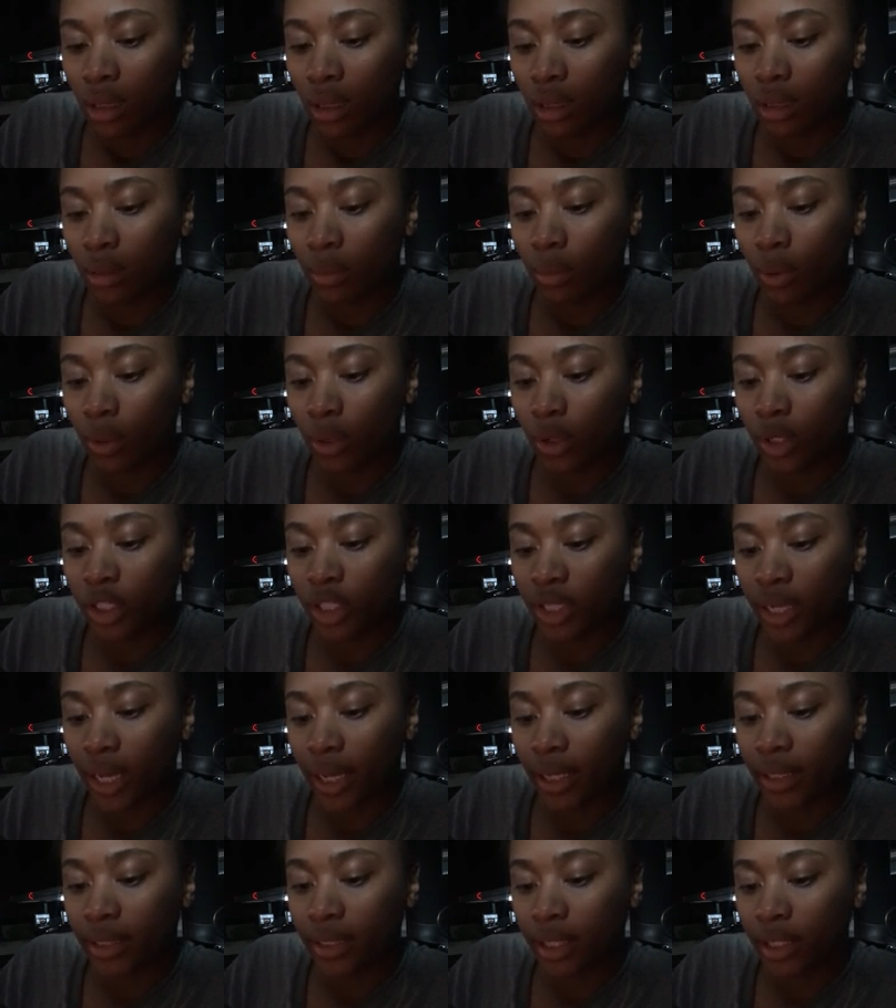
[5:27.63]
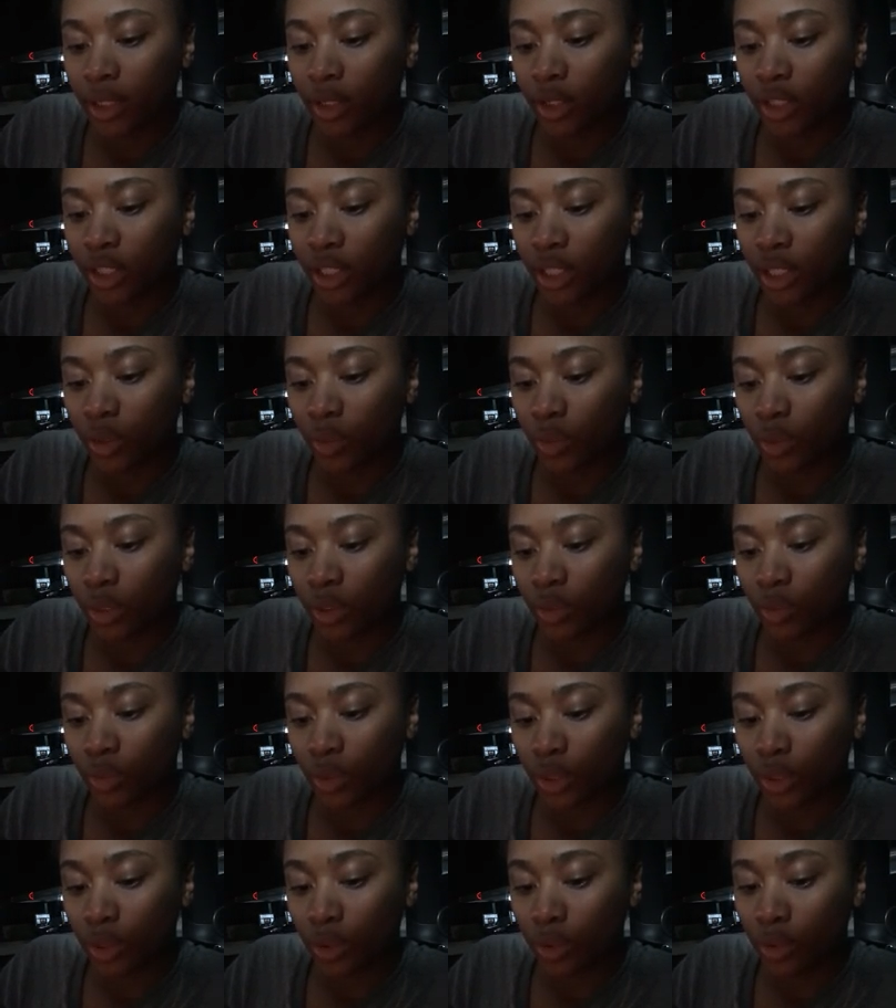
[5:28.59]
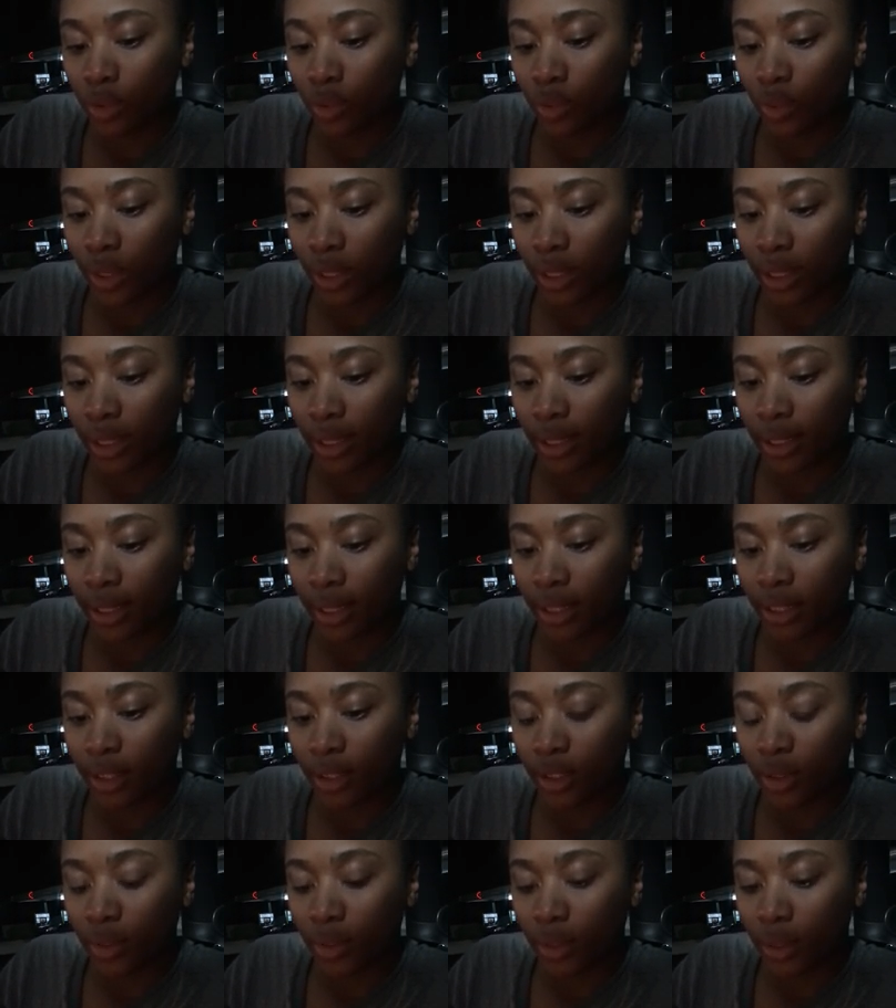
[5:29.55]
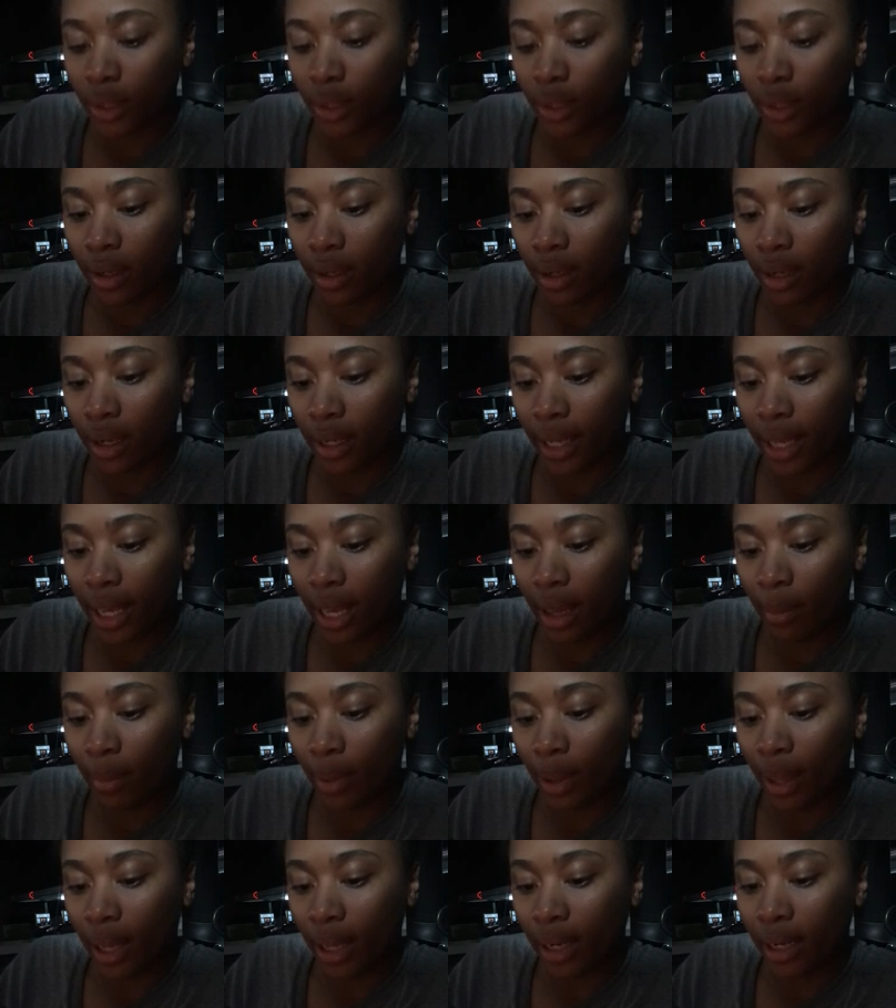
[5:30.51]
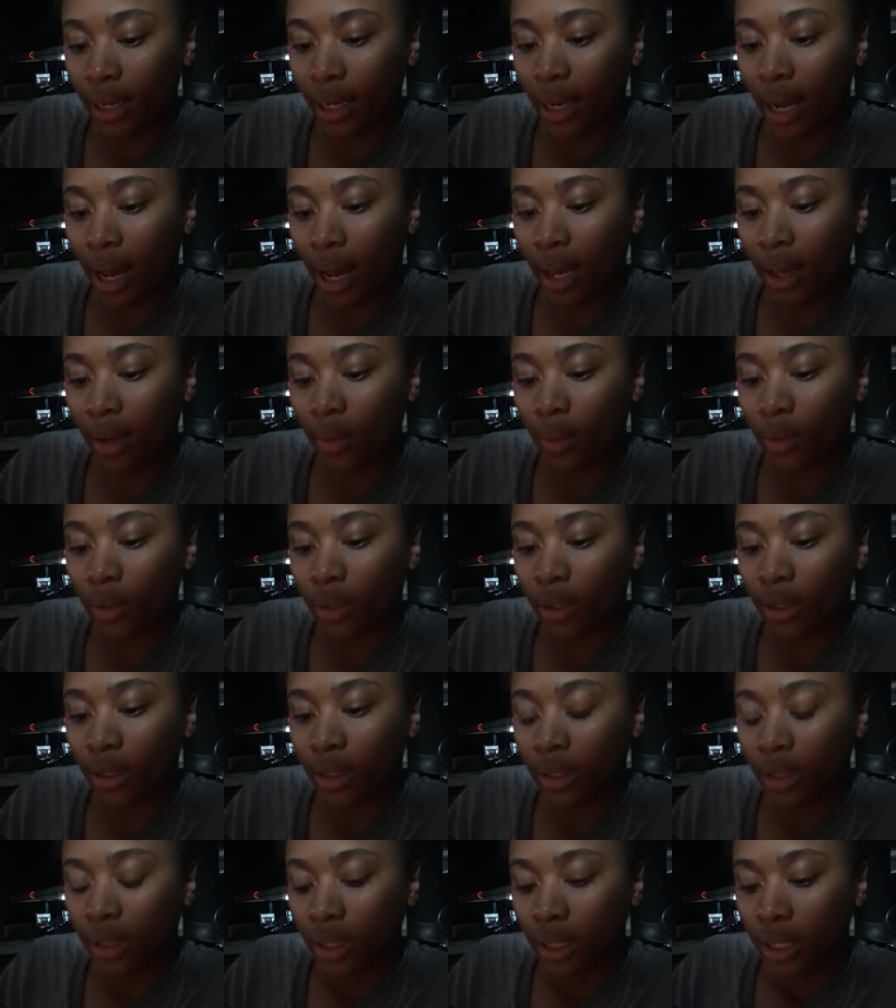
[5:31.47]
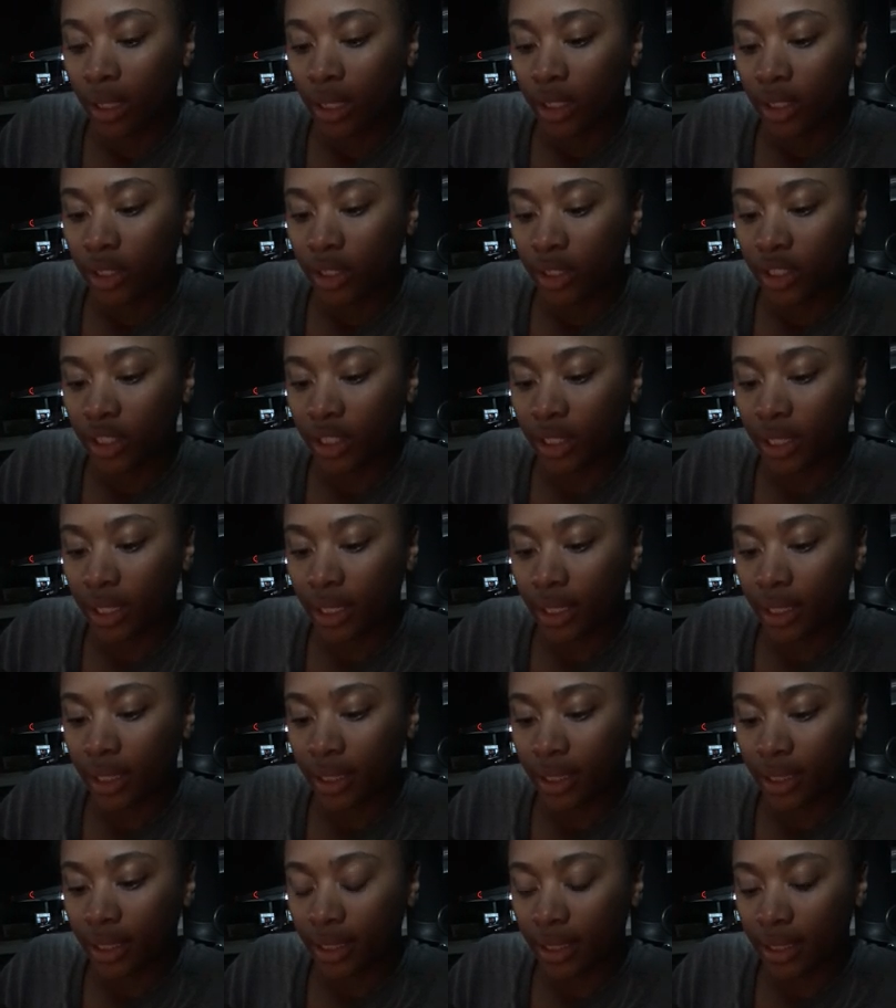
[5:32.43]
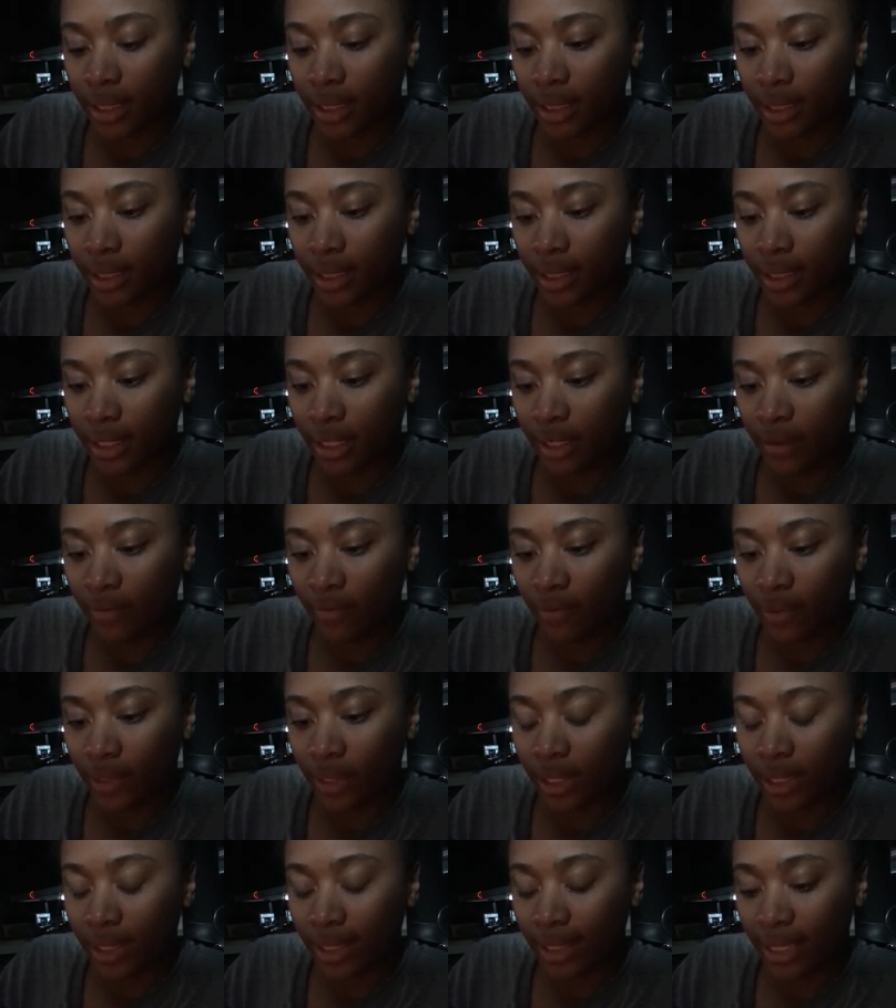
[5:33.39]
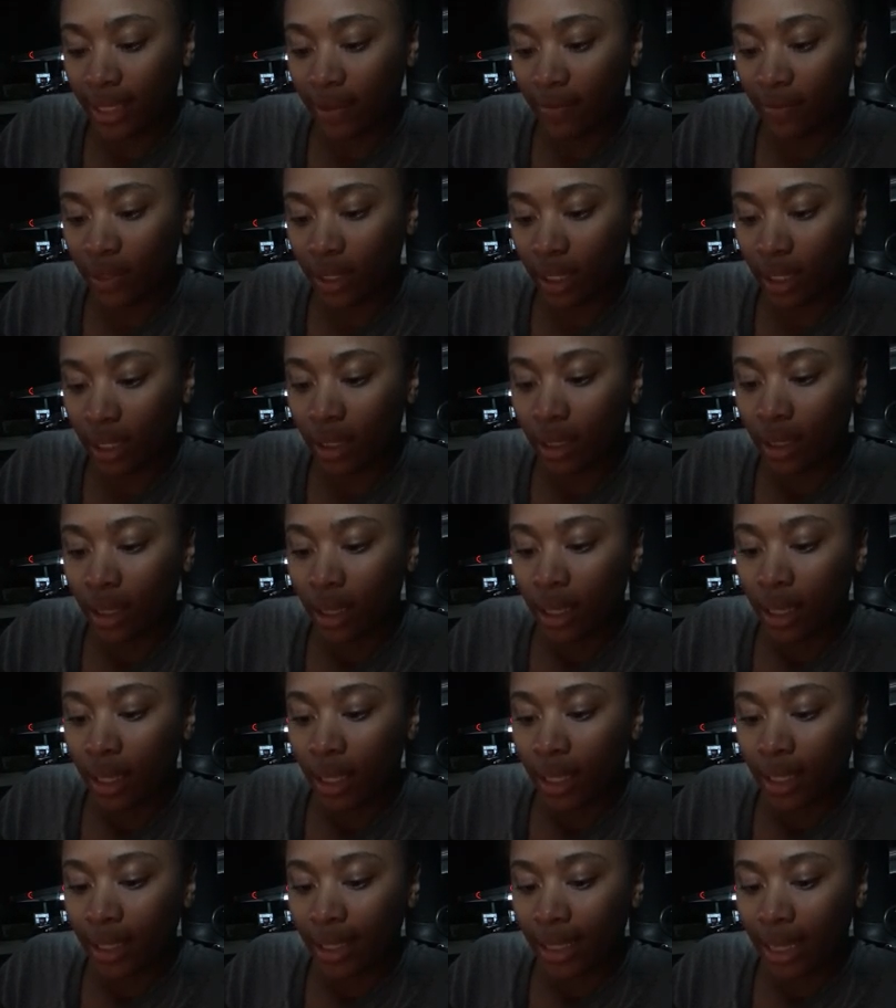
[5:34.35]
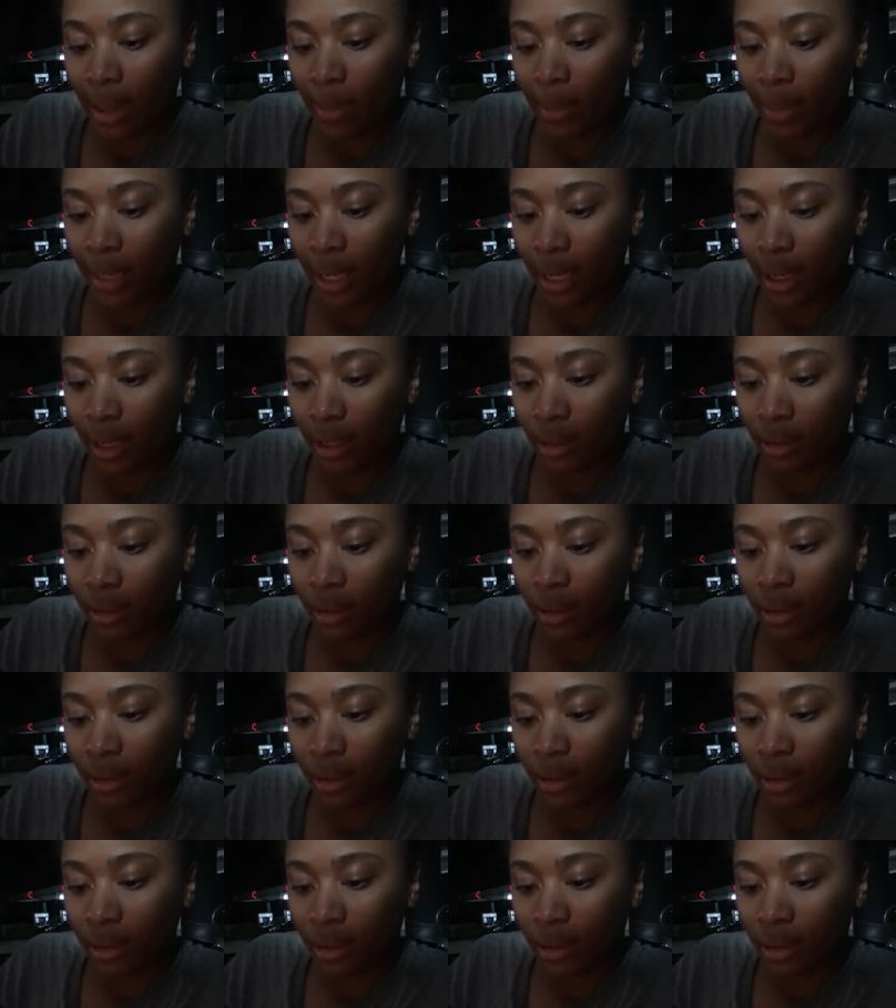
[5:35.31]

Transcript: The protege's energy was renewed when Clinton, during a campaign in Iowa, she deceivably lamented